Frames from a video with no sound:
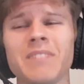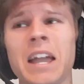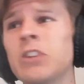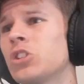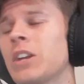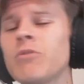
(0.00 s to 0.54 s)

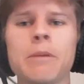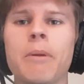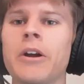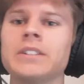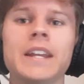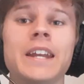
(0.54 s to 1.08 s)
And generally
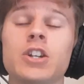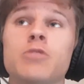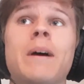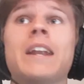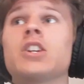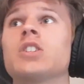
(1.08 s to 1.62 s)
Berrettini just
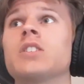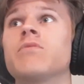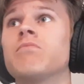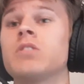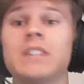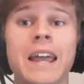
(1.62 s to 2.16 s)
managed to
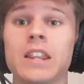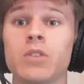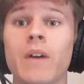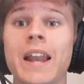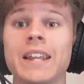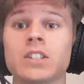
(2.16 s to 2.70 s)
stay in the
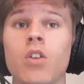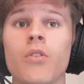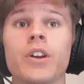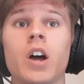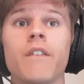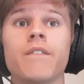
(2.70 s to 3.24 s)
rallies long
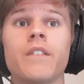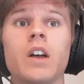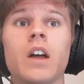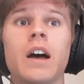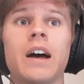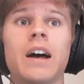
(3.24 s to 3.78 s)
enough
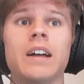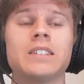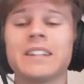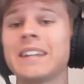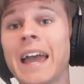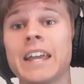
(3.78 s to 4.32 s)

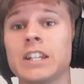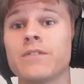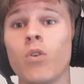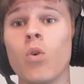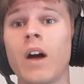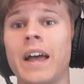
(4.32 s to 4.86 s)
to get his
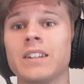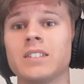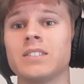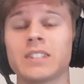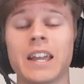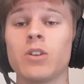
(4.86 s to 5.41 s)
forehand,
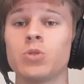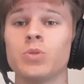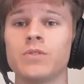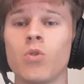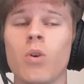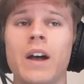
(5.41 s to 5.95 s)
to get onto his
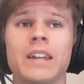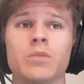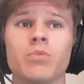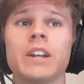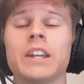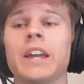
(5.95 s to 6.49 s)
forehand and
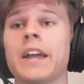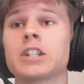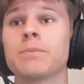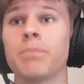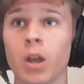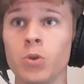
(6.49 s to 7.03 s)
really
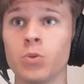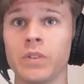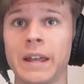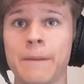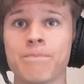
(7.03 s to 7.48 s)
explode with it.